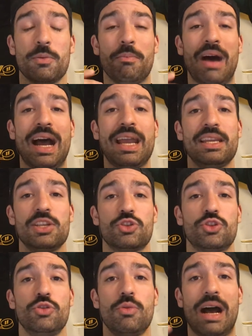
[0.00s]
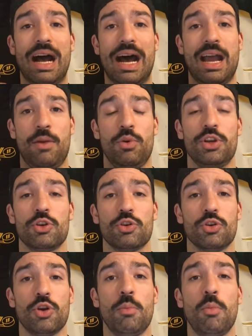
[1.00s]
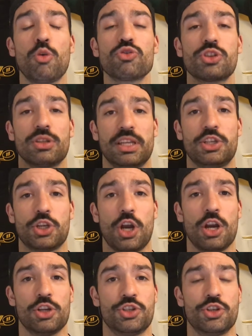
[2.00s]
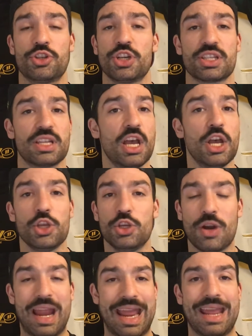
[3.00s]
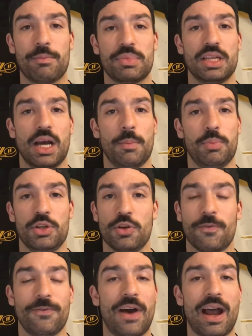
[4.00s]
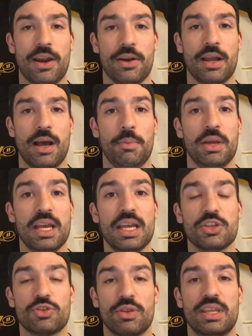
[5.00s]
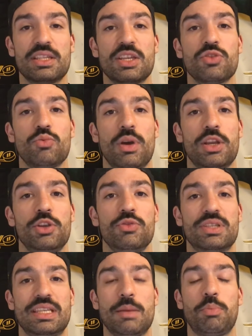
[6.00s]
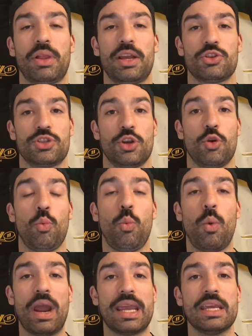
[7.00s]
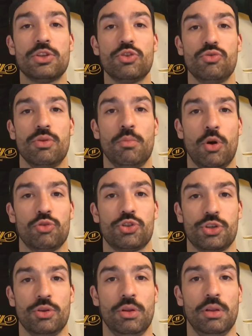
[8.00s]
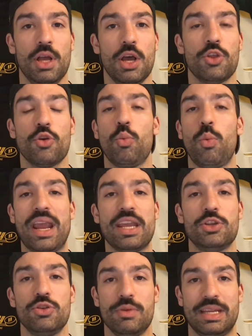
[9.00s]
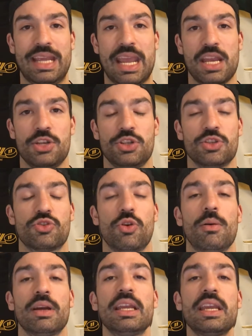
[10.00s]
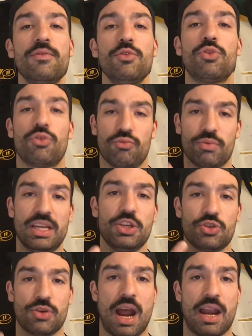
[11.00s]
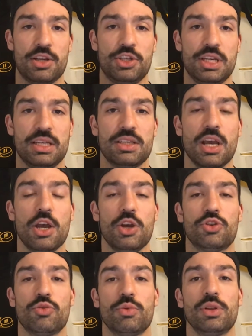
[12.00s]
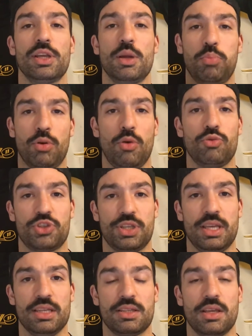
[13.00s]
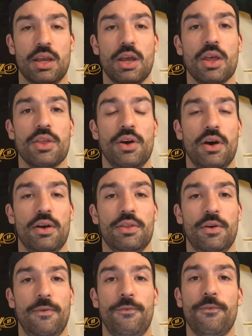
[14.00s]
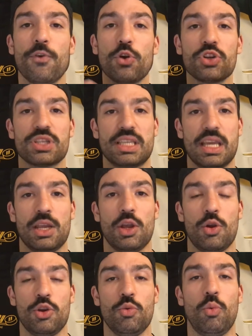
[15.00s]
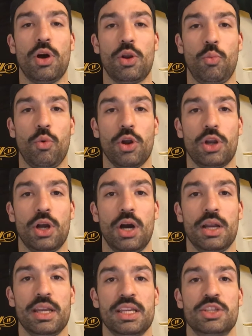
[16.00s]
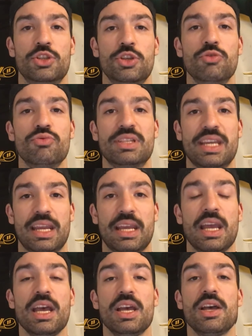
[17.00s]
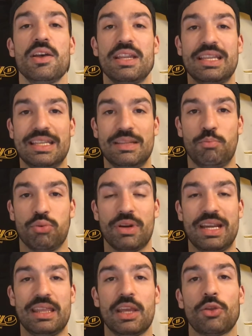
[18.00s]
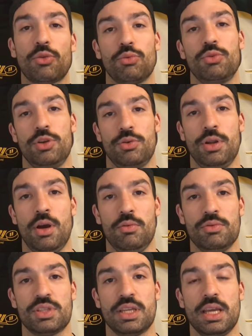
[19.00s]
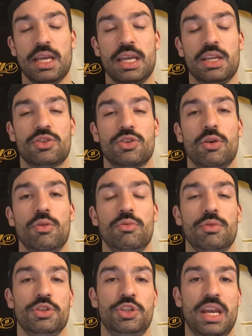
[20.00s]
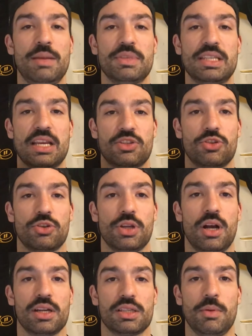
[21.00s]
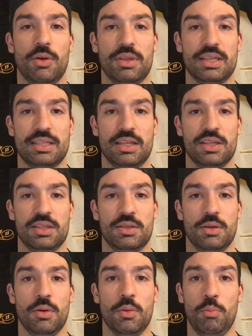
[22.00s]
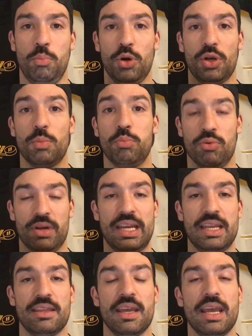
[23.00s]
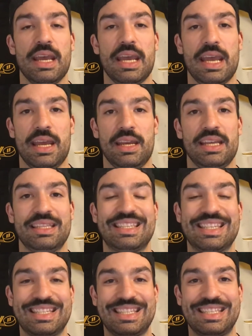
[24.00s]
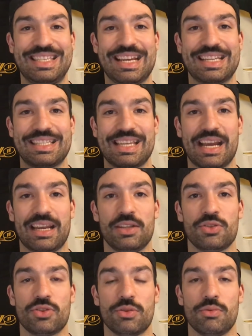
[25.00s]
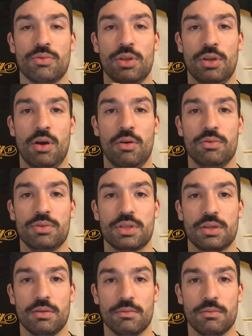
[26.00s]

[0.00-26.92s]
mind is too high, when you're emotionally charged, you're amped up and you're fired up. So this is when you see players that are way too emotional, they're way too engaged. And so I'm going to give you 3 strategies to really approach this. The first thing you want to work on is using breathing through your nose. And so James Nestor talks about this in his book, Breathe, and it's 6 seconds through the nose,